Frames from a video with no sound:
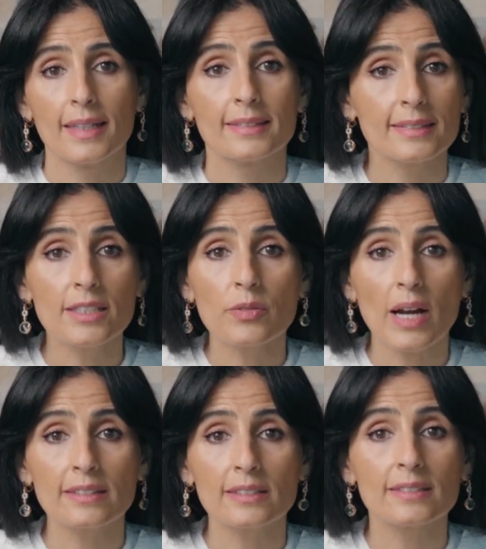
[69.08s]

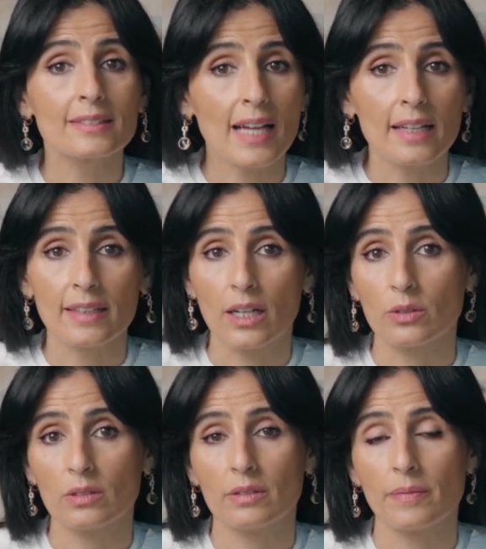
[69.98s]
Seagrasses stand
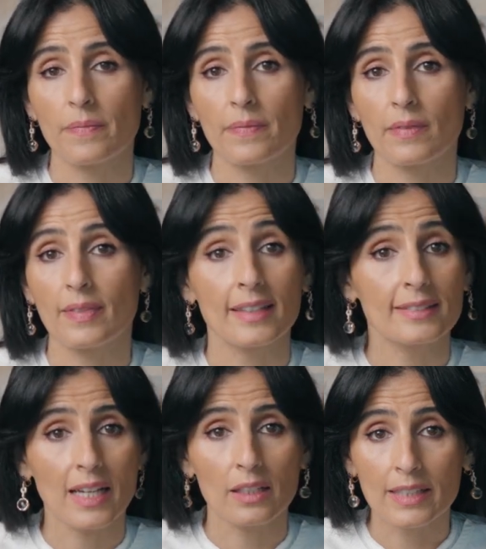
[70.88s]
out. They
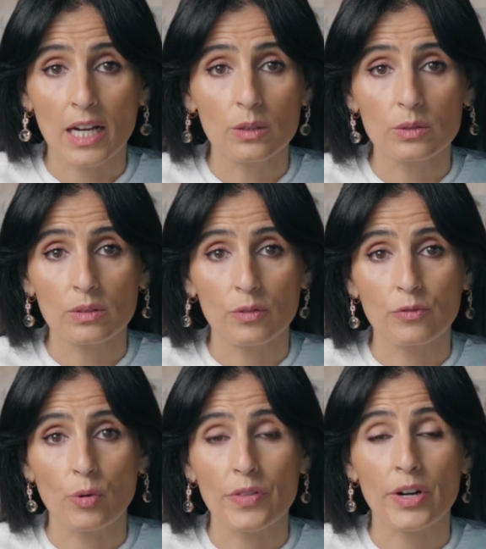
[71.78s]
stand out
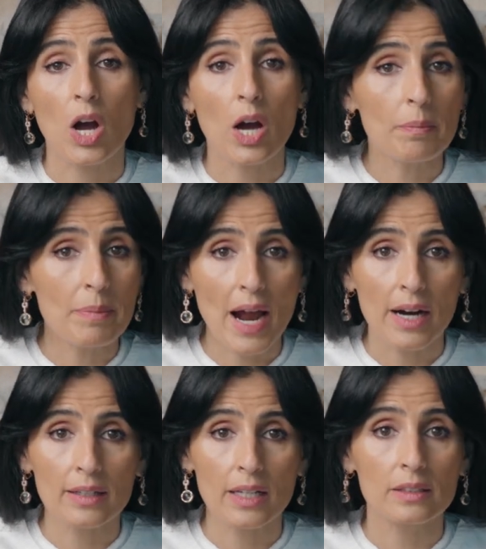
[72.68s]
for their
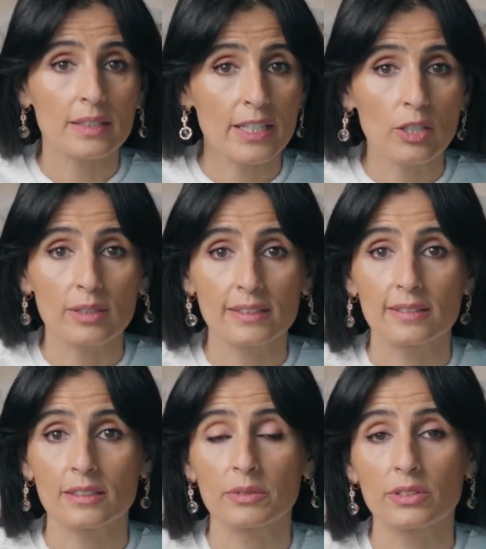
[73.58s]
unparalleled
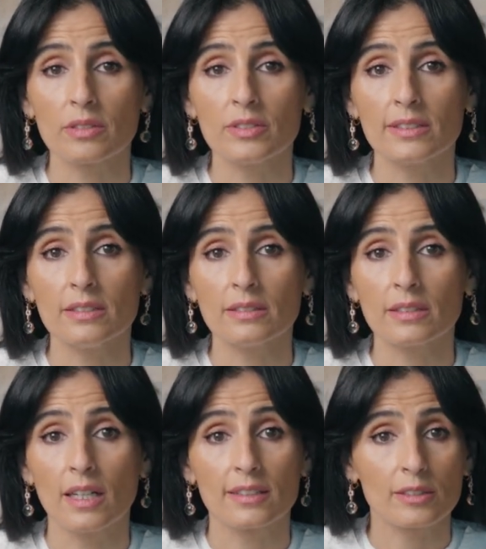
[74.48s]
ecosystem services,
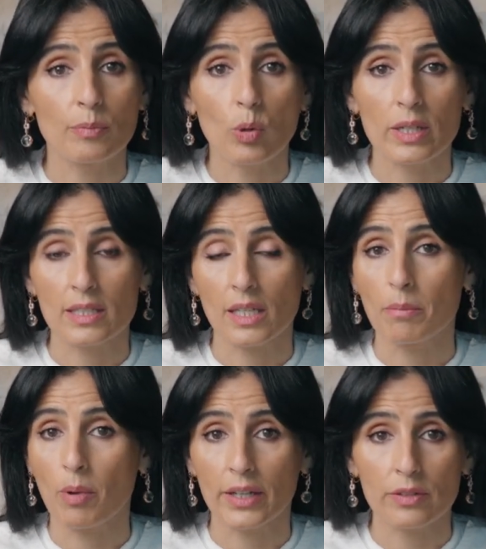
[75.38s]

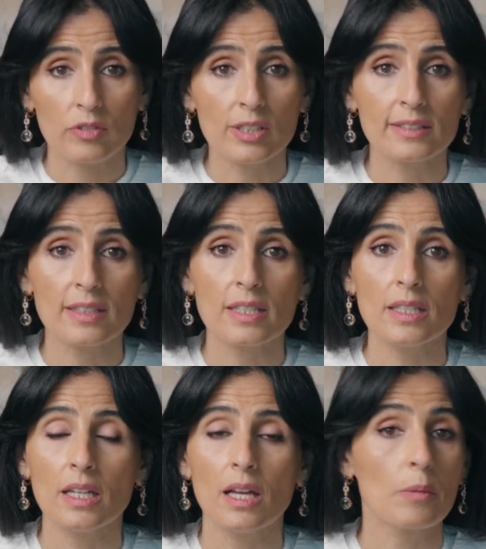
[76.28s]
supporting
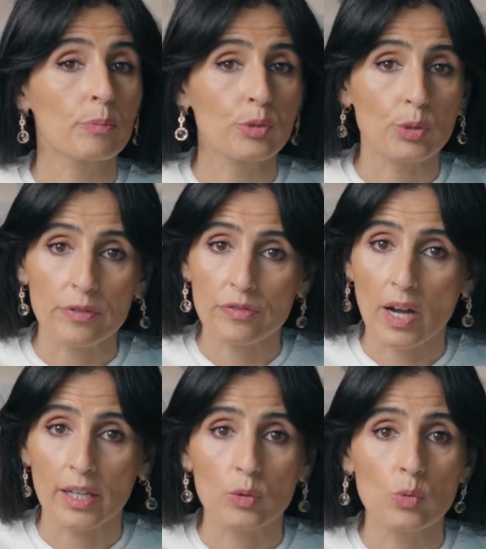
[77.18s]
biodiversity,
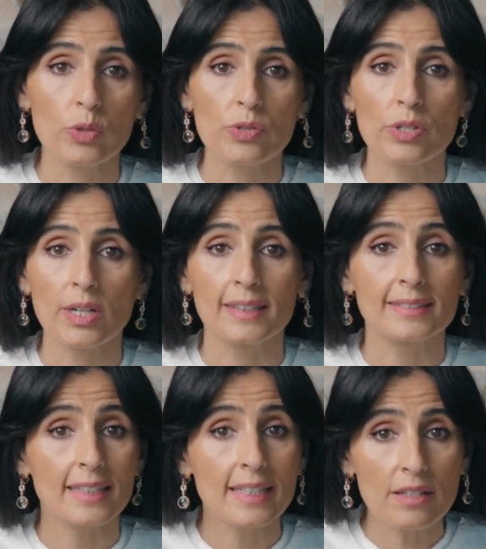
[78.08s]
purifying water, and
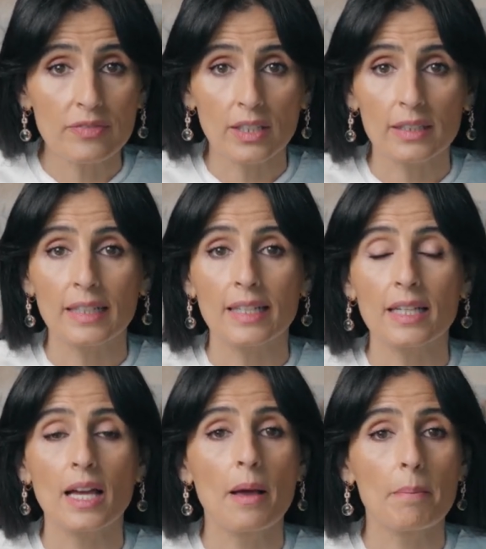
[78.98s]

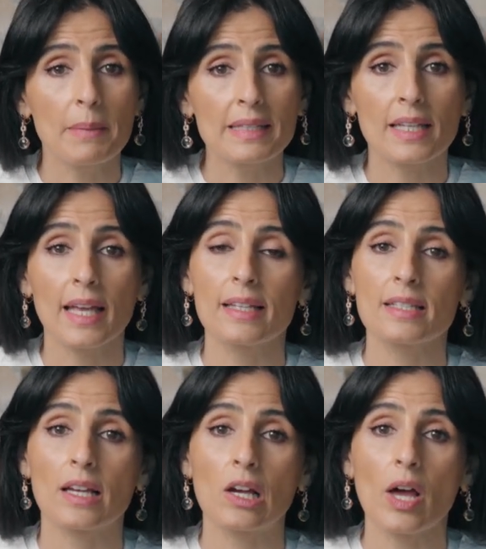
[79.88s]
significantly
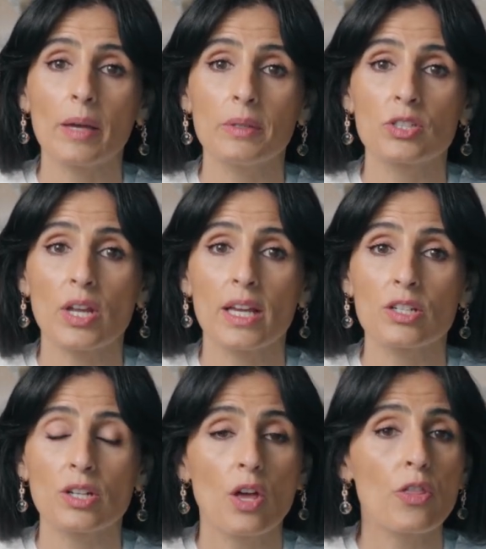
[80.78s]
mitigating climate
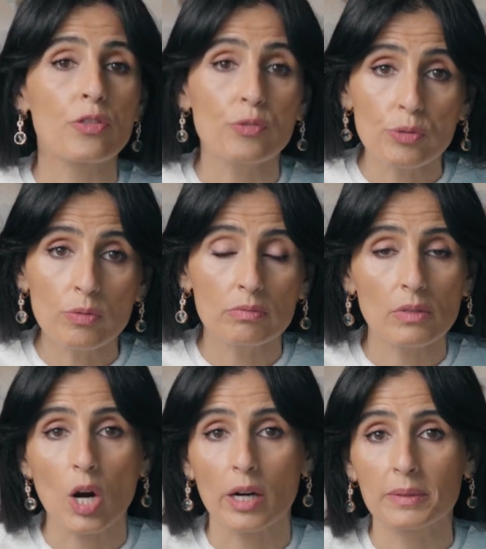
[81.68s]
change through
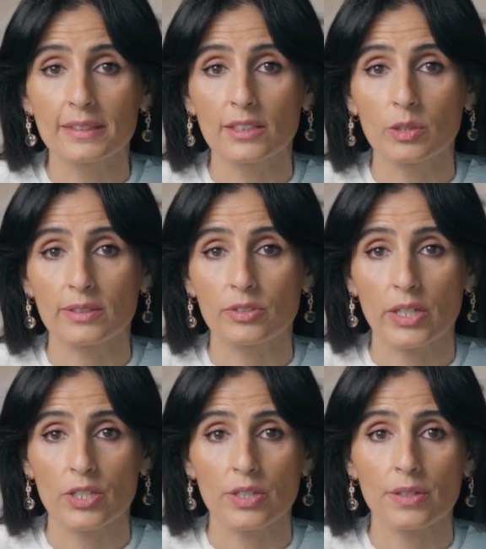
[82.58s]
carbon
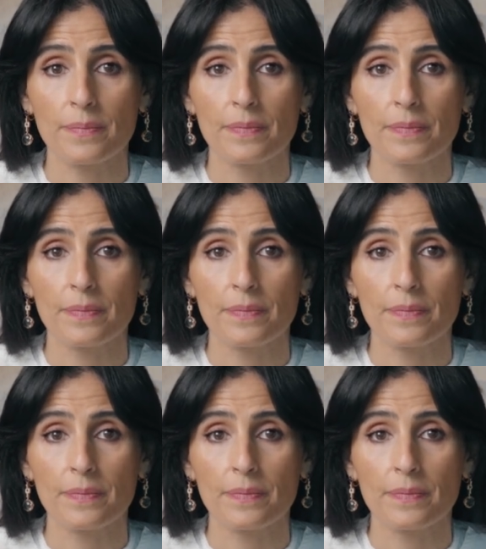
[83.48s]
sequestration.